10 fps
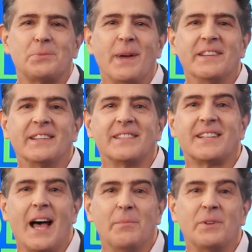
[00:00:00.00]
spending this
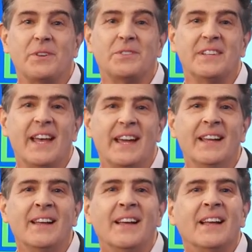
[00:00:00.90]
time with you today.